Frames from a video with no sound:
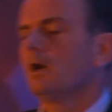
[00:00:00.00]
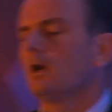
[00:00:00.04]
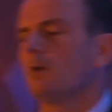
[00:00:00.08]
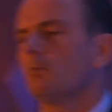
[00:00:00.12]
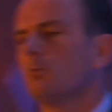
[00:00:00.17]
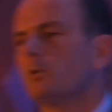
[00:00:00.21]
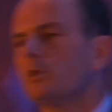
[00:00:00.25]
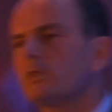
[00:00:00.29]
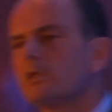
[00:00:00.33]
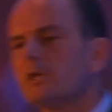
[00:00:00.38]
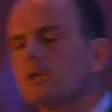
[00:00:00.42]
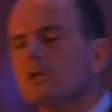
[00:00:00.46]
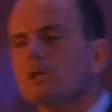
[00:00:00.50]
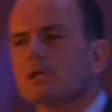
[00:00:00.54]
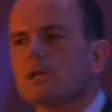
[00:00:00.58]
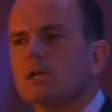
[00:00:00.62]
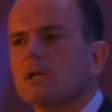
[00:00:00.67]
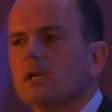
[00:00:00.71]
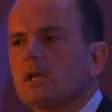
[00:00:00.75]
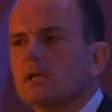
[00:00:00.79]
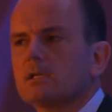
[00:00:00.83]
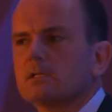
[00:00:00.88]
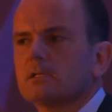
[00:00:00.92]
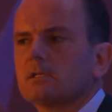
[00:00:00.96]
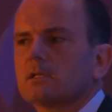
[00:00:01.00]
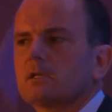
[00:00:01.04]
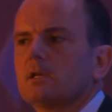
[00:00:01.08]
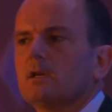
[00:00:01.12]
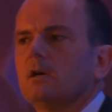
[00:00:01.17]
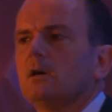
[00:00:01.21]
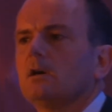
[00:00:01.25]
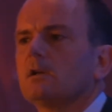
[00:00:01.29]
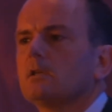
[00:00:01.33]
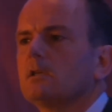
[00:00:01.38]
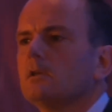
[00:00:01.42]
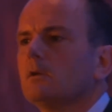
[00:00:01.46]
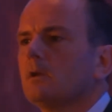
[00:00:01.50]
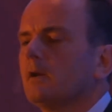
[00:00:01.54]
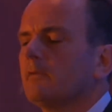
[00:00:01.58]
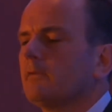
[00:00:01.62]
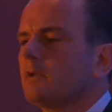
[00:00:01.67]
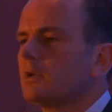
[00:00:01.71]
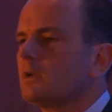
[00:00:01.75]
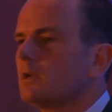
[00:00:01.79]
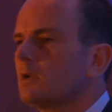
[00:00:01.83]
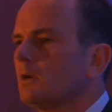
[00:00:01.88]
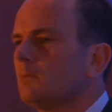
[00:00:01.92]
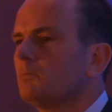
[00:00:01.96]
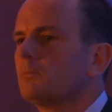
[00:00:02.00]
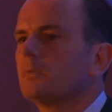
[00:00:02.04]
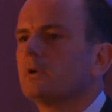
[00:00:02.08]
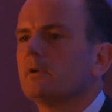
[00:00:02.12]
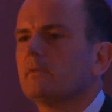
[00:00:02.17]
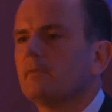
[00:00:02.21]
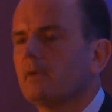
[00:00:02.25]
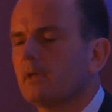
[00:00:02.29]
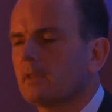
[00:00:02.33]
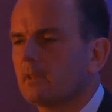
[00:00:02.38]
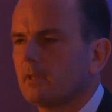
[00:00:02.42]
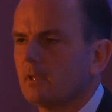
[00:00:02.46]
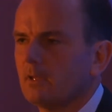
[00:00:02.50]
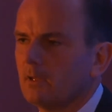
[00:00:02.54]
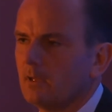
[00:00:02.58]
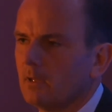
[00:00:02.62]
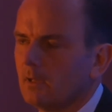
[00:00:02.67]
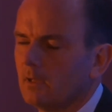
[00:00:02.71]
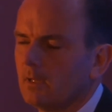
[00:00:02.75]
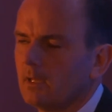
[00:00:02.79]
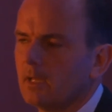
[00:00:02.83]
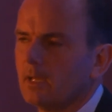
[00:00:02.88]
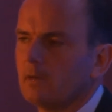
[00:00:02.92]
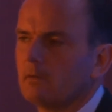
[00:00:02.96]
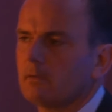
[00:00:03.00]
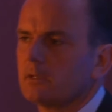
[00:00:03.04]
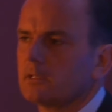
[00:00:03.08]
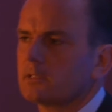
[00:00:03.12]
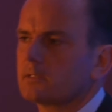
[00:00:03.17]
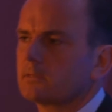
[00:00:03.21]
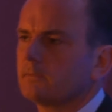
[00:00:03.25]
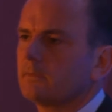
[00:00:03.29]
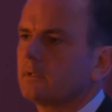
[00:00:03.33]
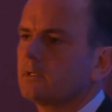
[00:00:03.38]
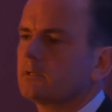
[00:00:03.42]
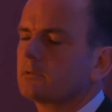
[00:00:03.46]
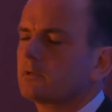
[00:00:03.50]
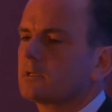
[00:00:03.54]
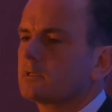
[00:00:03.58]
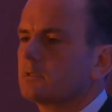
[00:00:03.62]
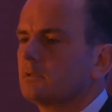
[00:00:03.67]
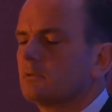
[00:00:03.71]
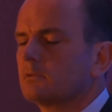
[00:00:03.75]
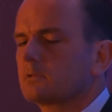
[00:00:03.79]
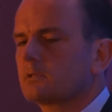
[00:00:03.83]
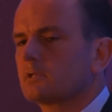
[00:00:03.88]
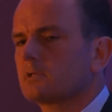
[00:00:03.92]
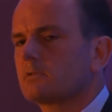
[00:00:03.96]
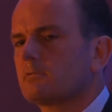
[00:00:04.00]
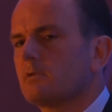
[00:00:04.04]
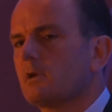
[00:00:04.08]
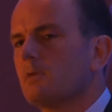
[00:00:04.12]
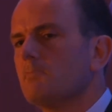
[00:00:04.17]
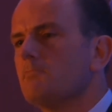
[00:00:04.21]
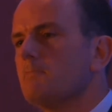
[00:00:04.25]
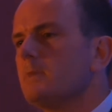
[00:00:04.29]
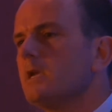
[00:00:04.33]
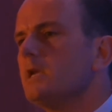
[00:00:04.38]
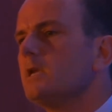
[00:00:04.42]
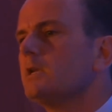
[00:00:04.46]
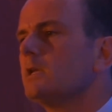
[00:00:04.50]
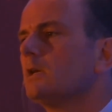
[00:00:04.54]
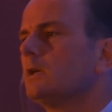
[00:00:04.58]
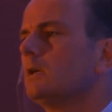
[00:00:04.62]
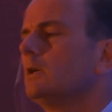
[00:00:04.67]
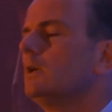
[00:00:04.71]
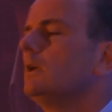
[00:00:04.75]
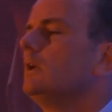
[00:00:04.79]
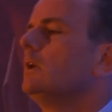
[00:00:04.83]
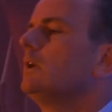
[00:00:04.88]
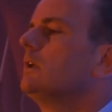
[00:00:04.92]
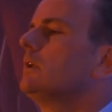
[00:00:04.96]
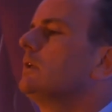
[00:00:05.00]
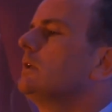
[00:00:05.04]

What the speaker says: Within the connected car, you have a number of other areas of interest, not just around media.